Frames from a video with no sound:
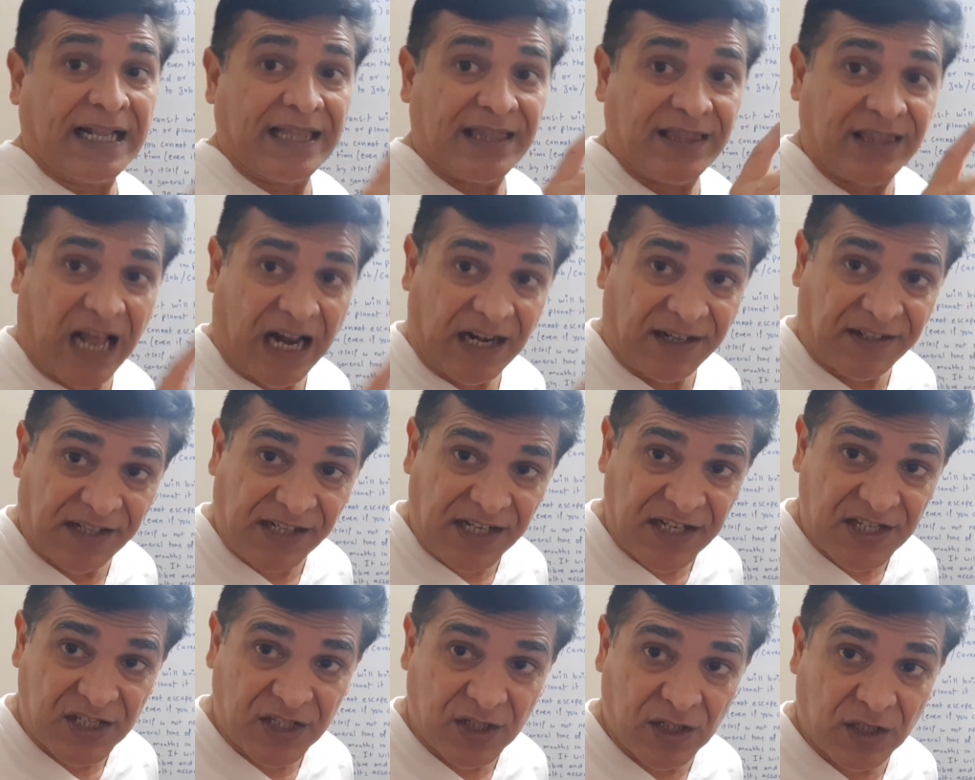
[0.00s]
That
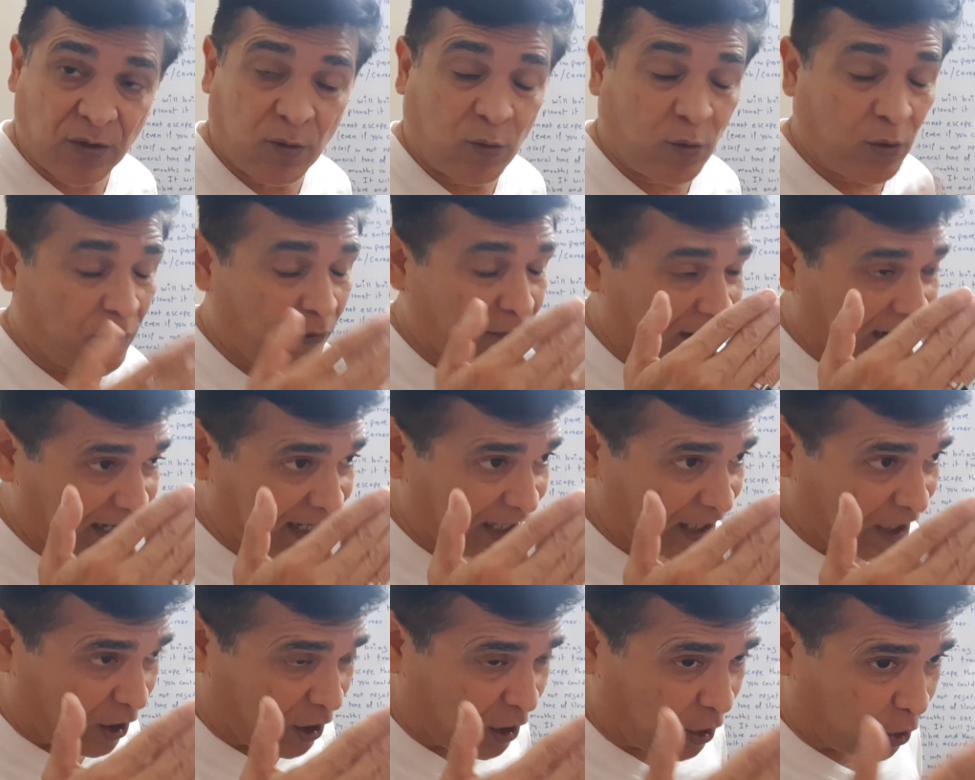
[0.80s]
is why
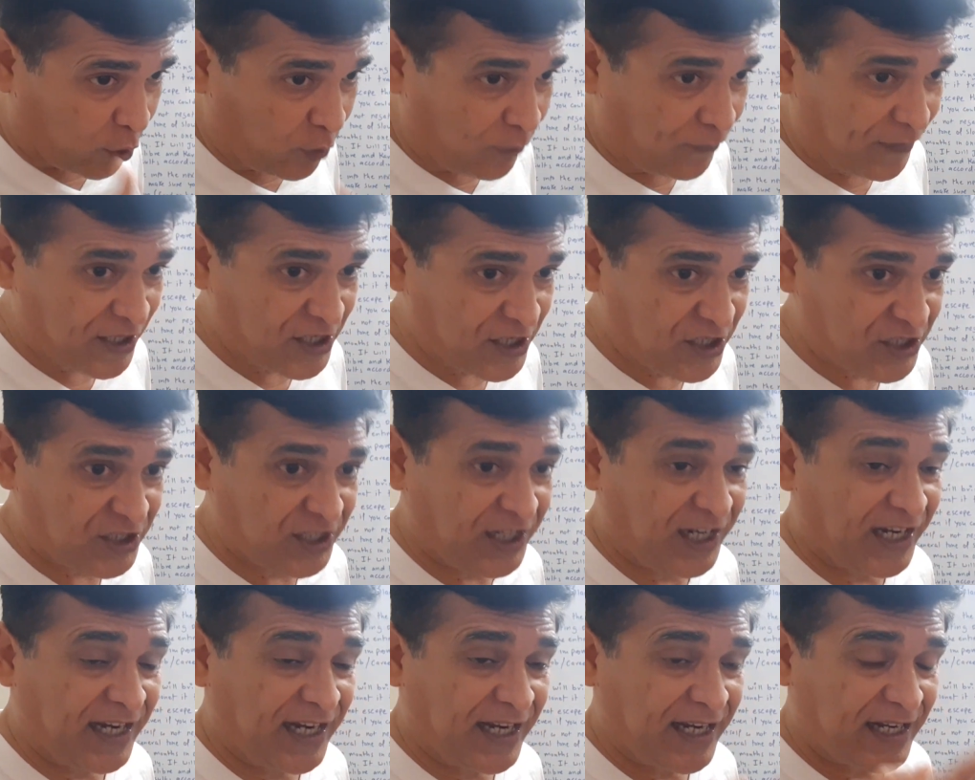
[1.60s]
I always
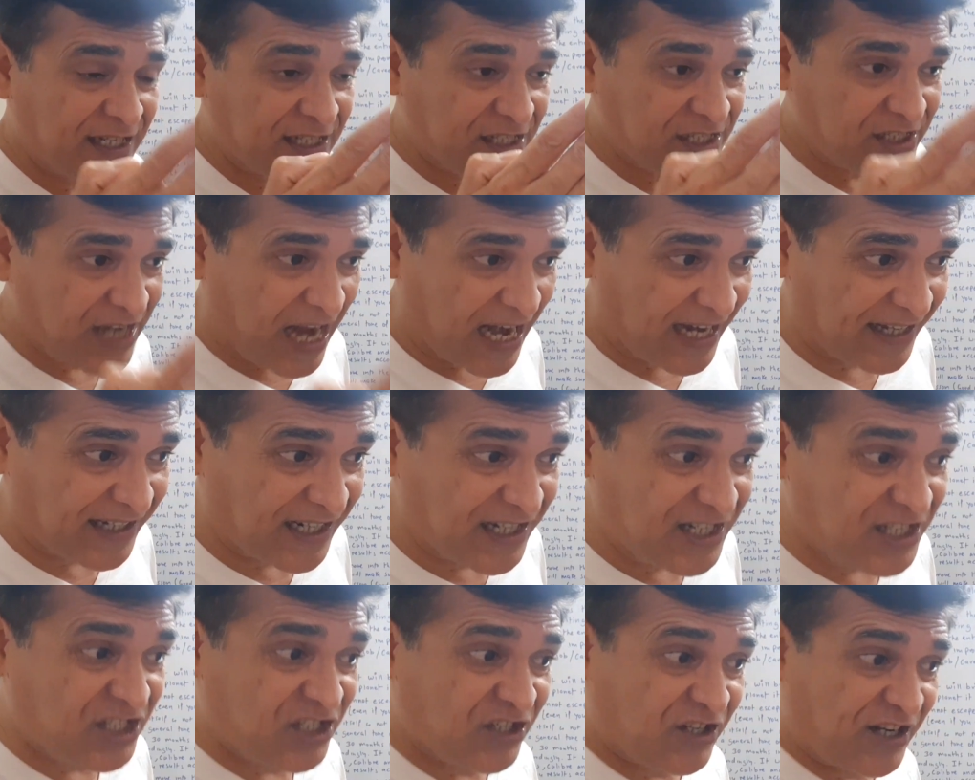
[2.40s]
say
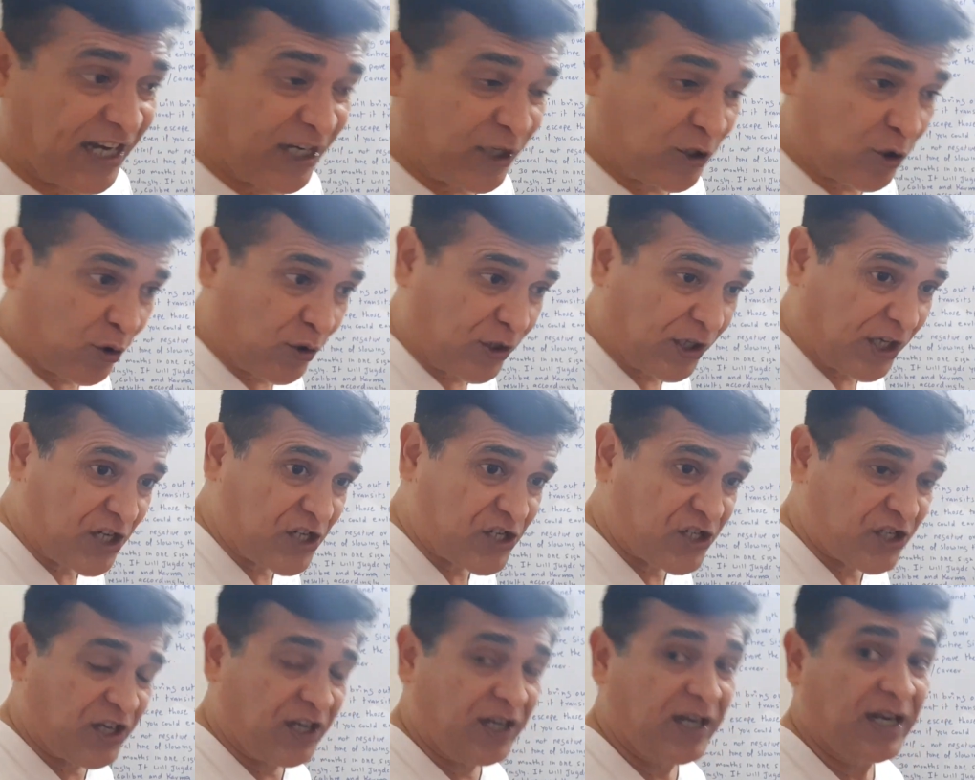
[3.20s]
Saturn's
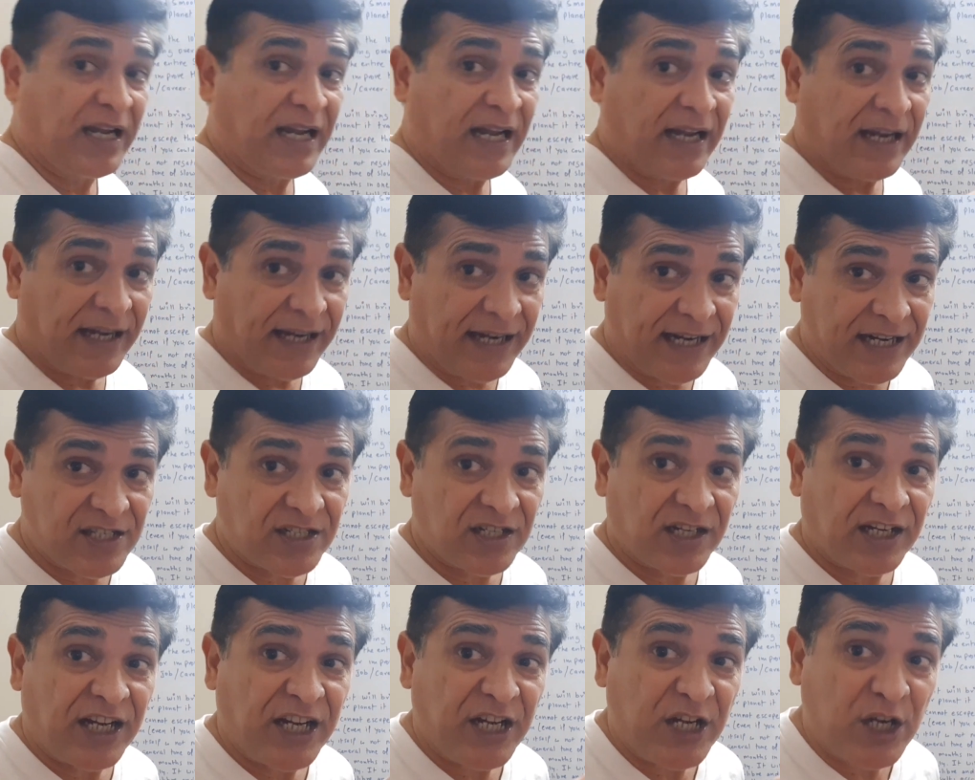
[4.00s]
retrogression
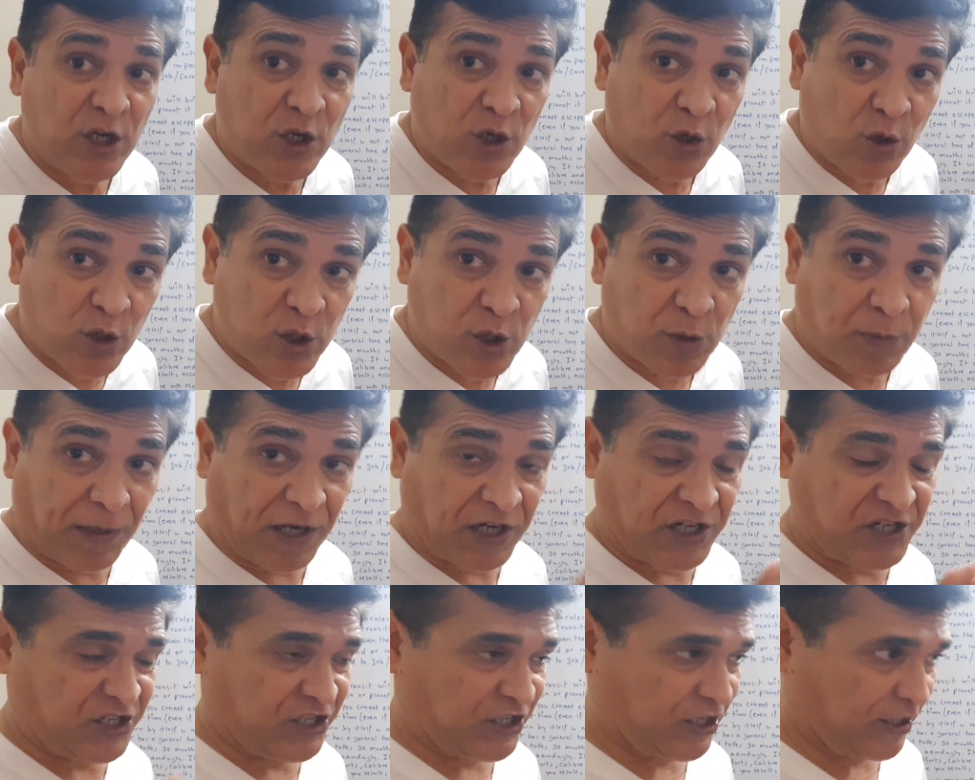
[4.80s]
is
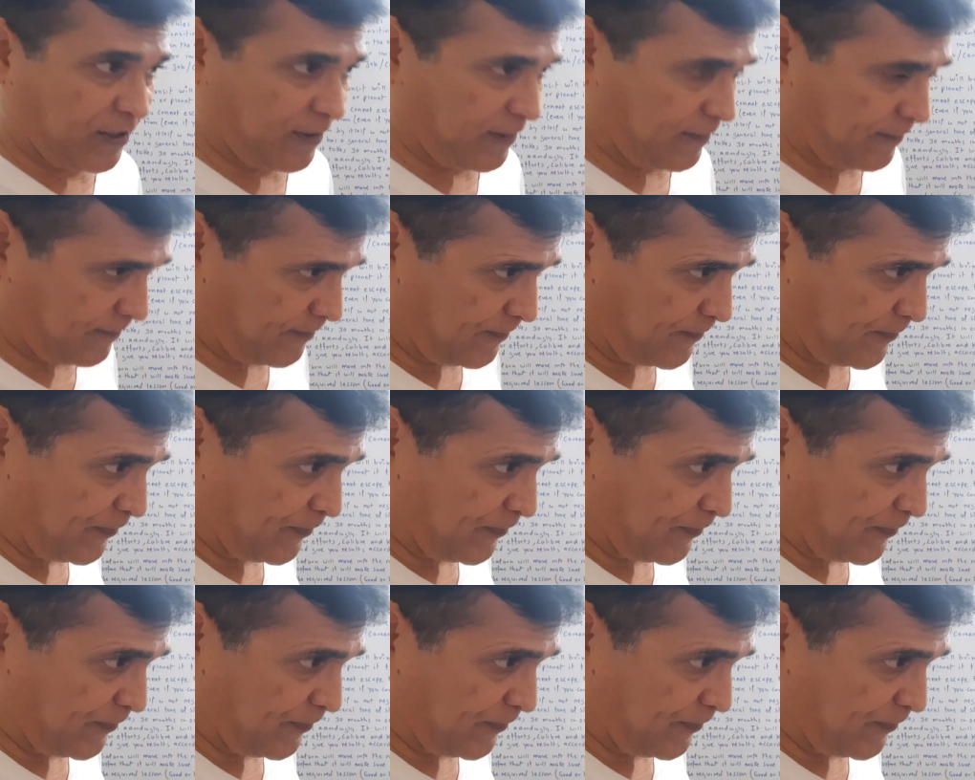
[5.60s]
introspection.